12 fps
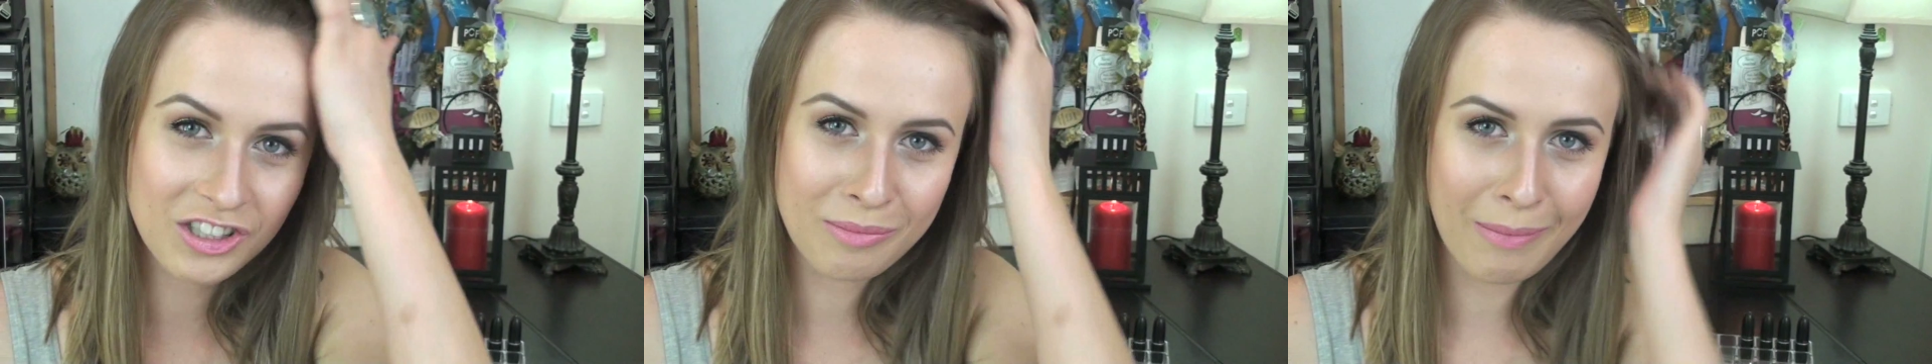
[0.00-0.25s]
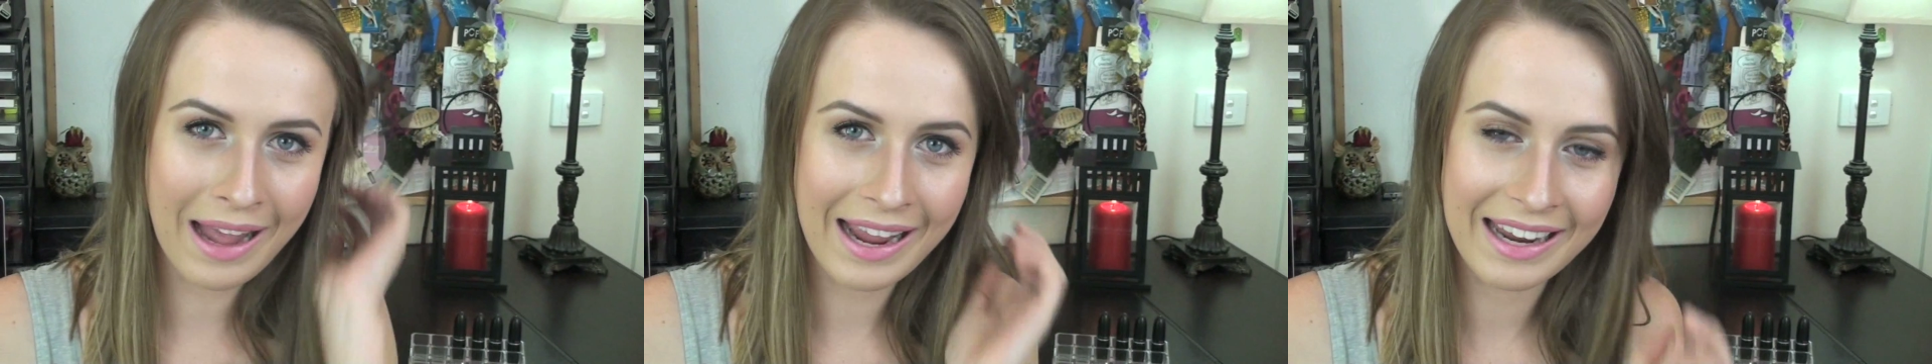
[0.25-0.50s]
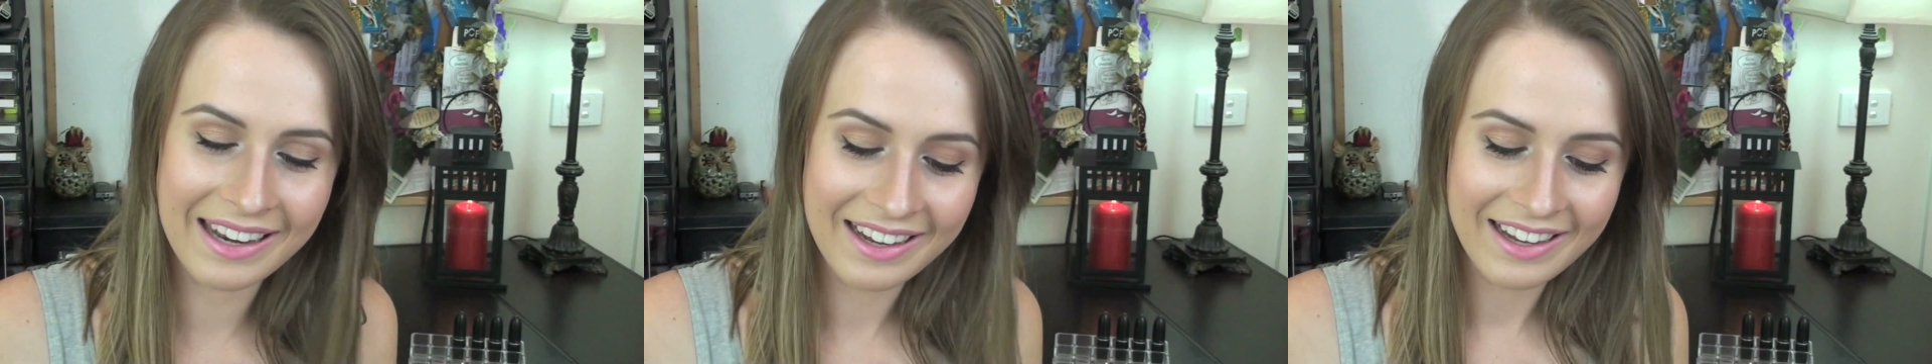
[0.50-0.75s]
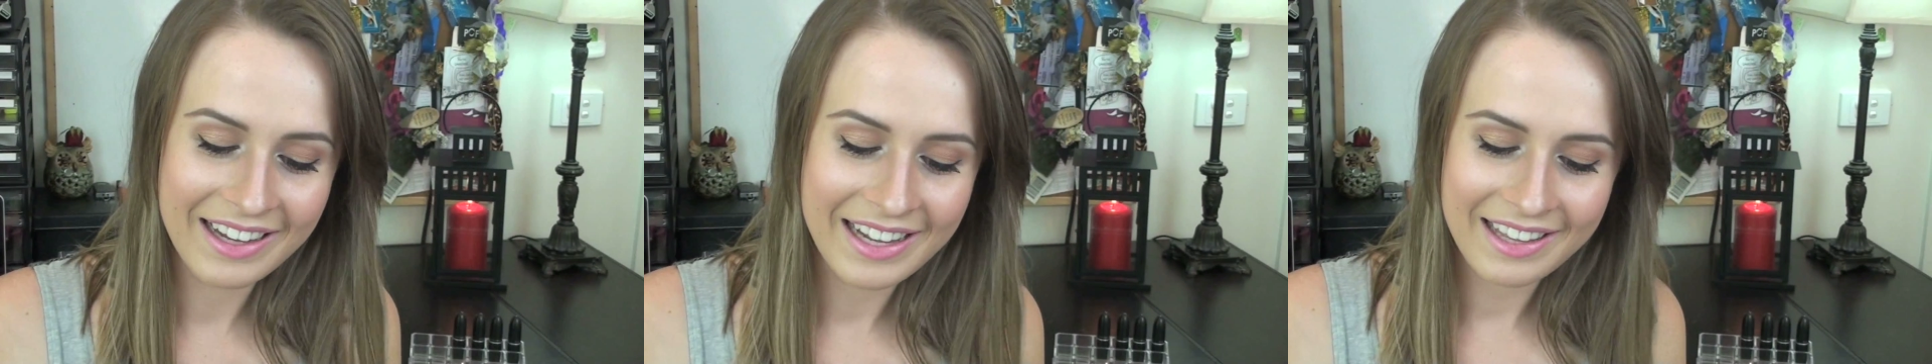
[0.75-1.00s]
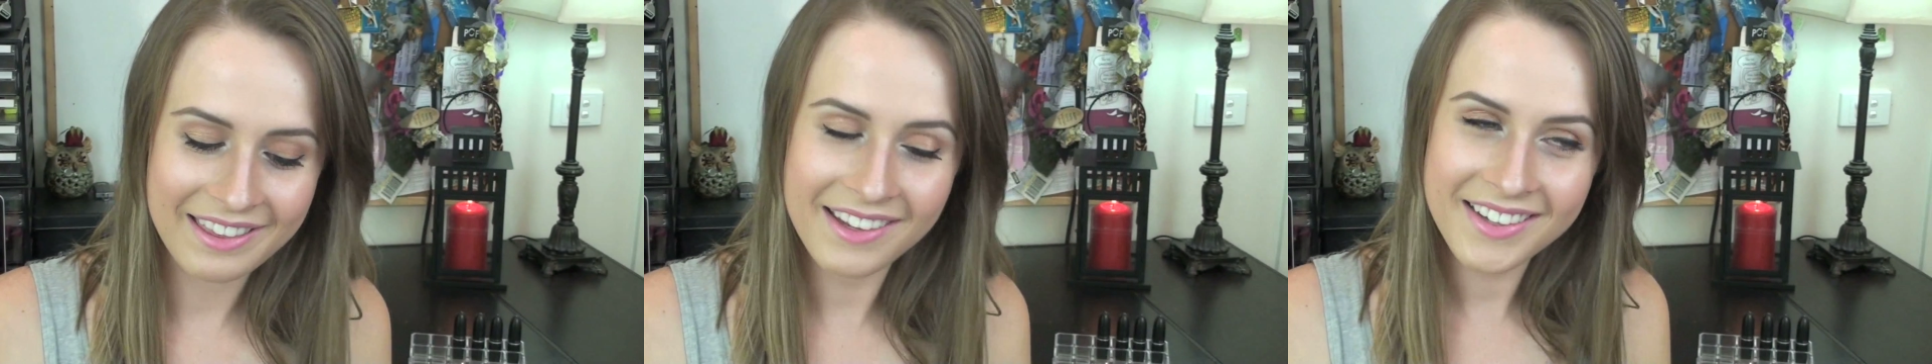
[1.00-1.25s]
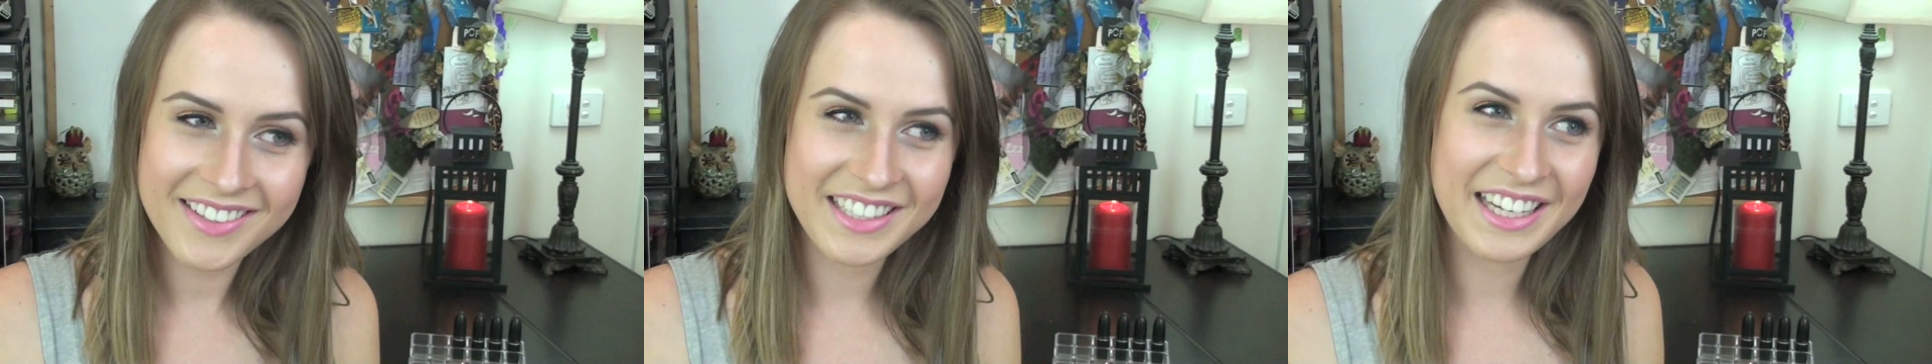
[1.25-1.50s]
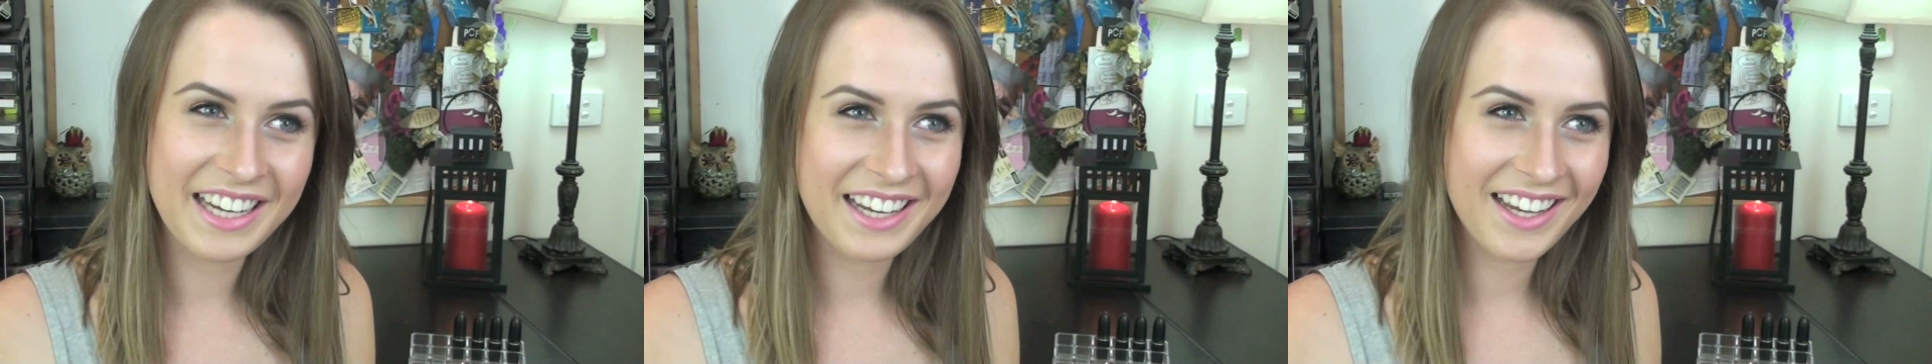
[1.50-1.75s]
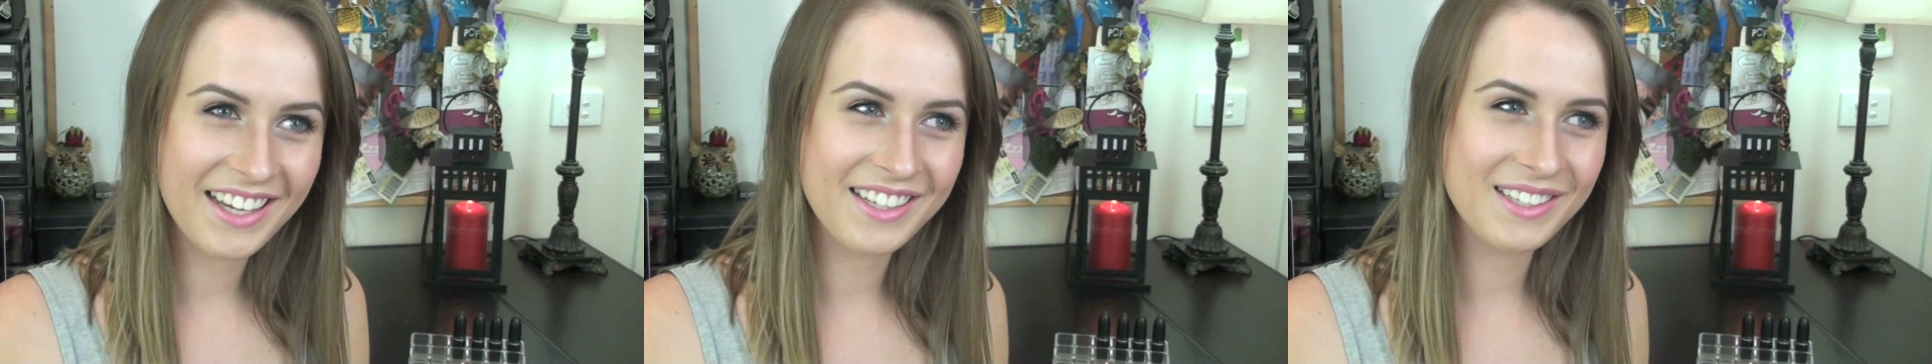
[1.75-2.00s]
Germain. This
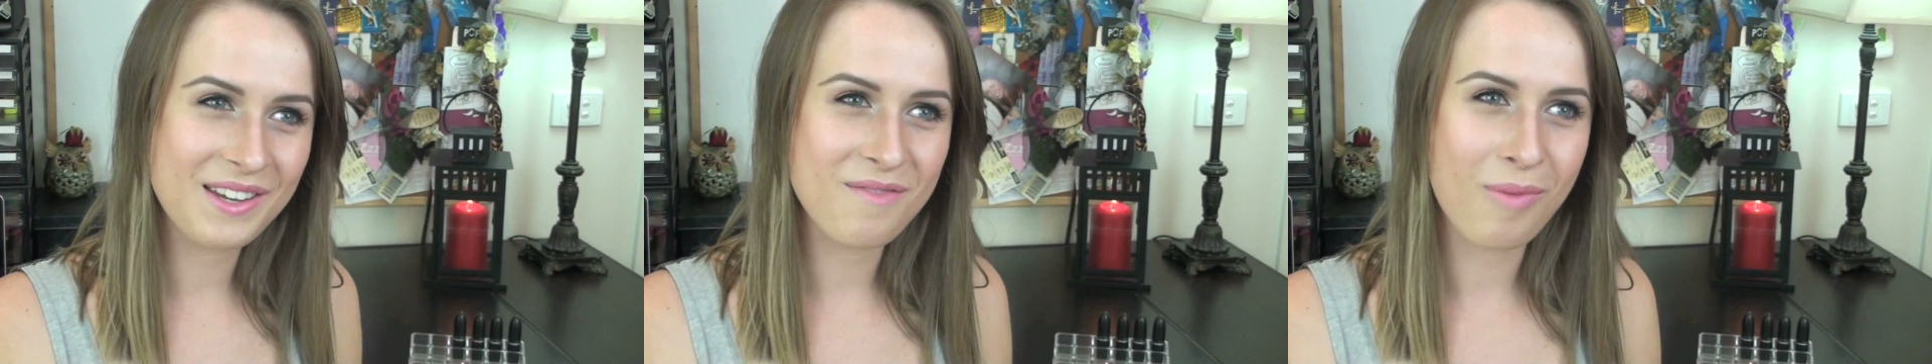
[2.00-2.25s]
is